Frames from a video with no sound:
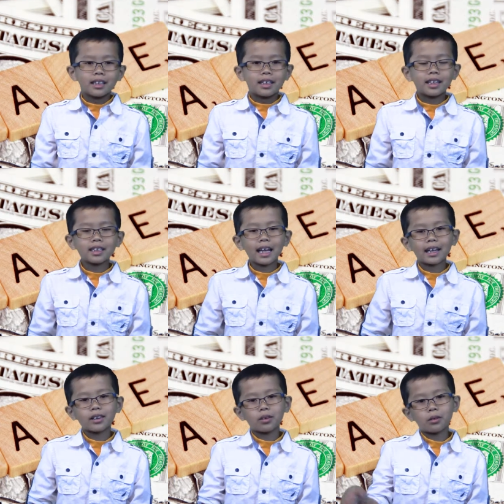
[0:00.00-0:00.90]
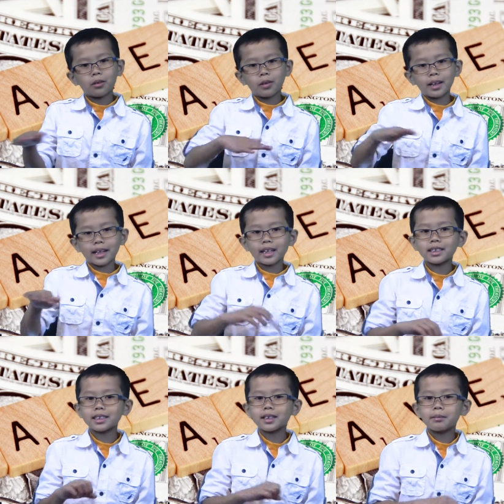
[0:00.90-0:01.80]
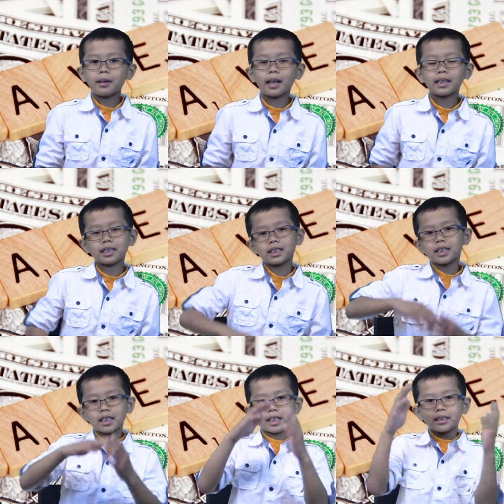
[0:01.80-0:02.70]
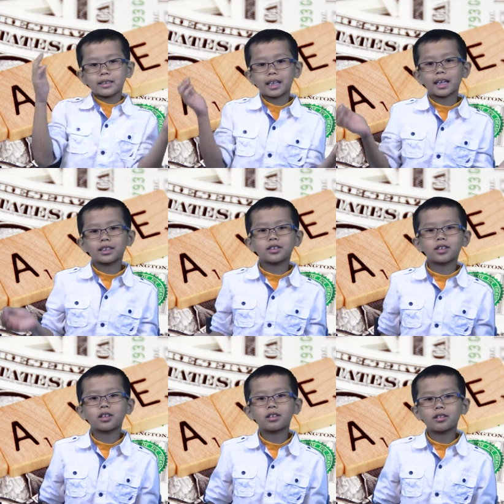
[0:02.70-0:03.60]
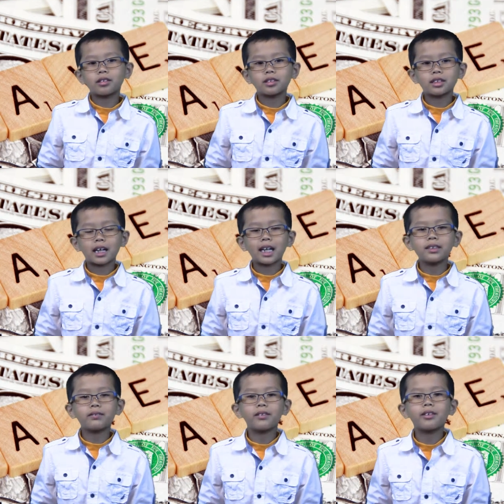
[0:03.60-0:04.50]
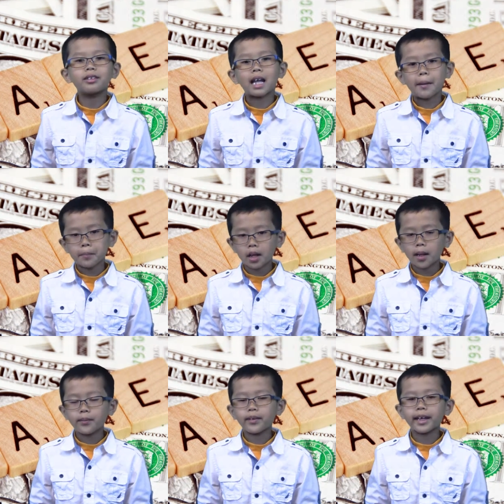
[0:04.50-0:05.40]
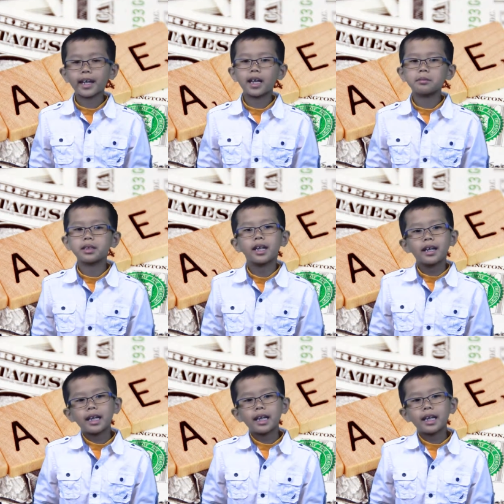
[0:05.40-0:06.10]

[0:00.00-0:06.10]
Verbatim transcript: Things like toys, mansions, extra clothes, nice phone, laptop for games,